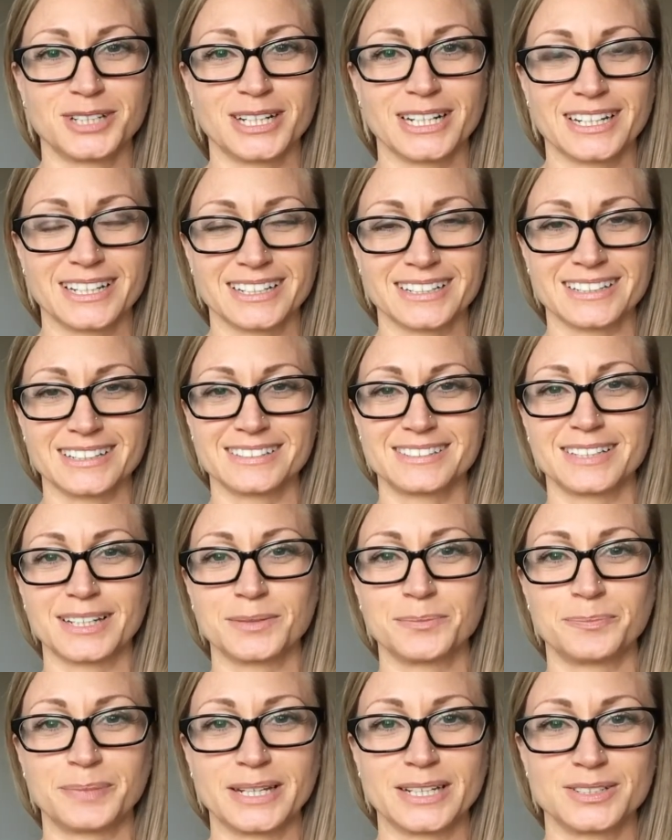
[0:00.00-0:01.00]
in the
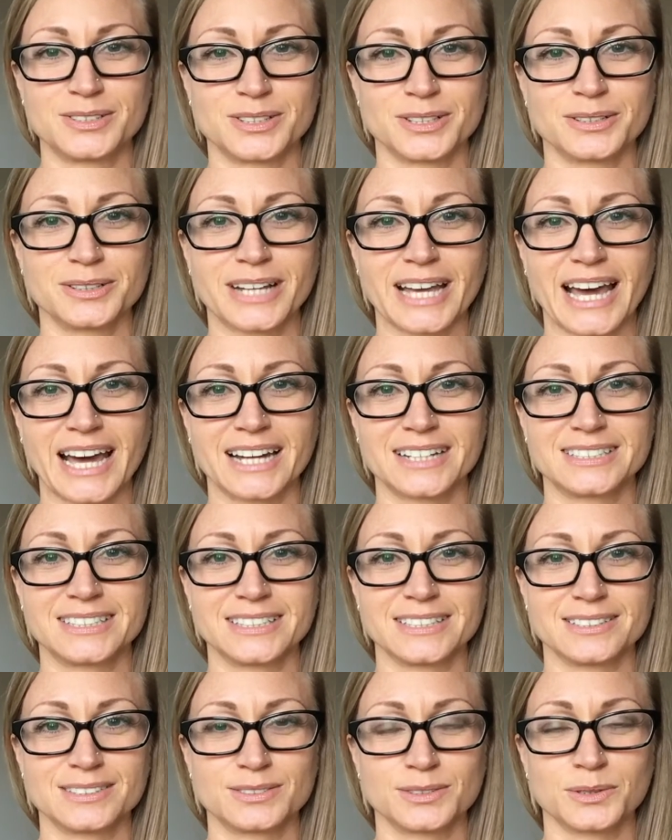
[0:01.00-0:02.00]
san pedro
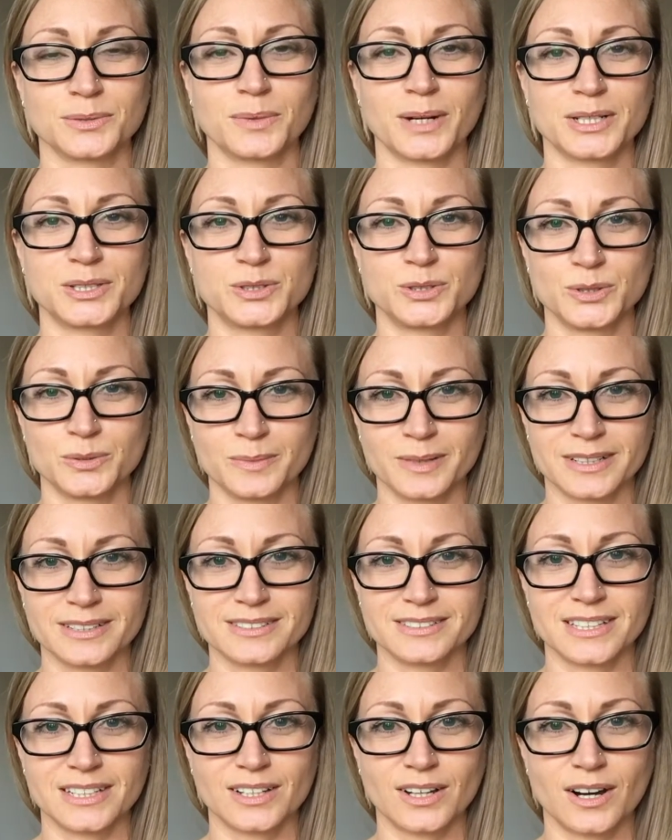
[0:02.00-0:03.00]
cactus or huachuma
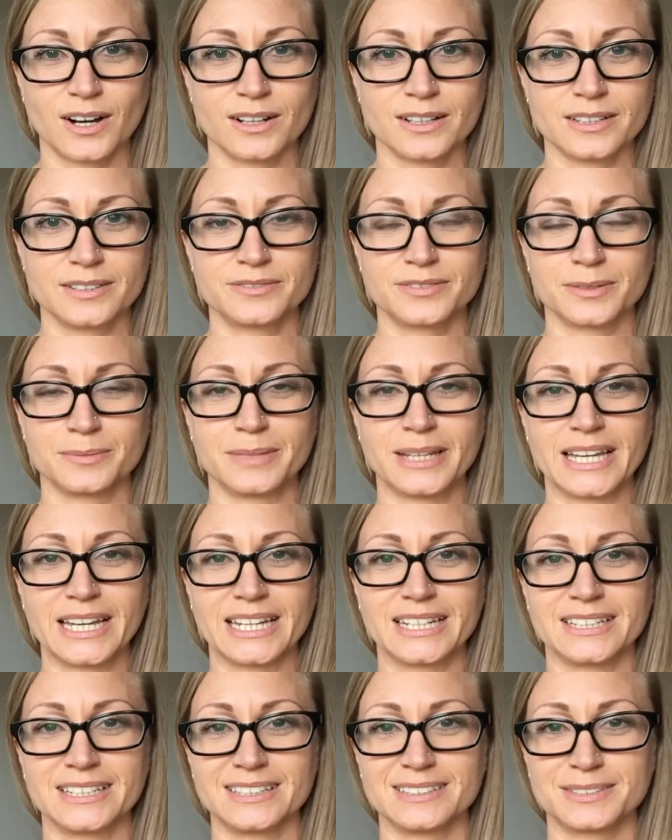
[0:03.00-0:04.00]
as they call it from the
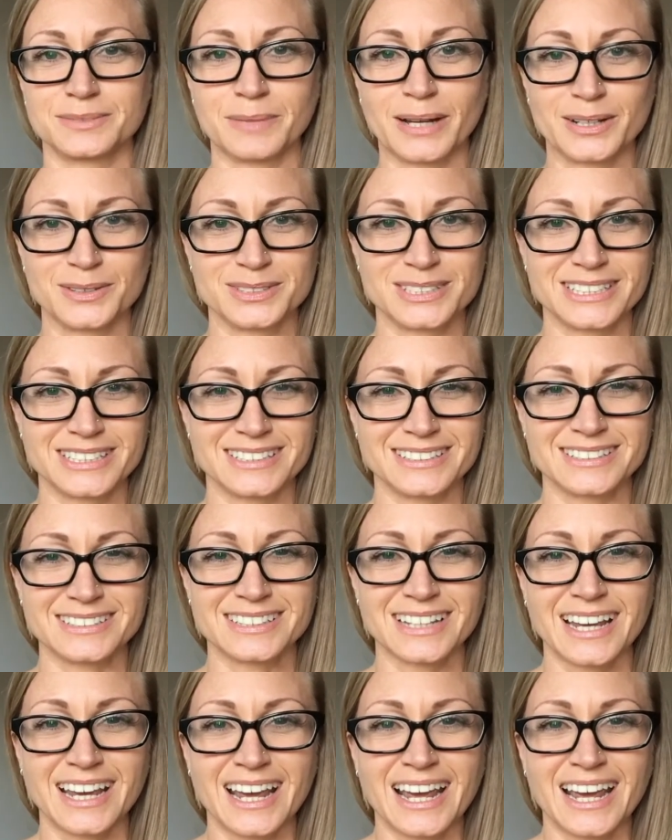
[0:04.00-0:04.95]
andes mountains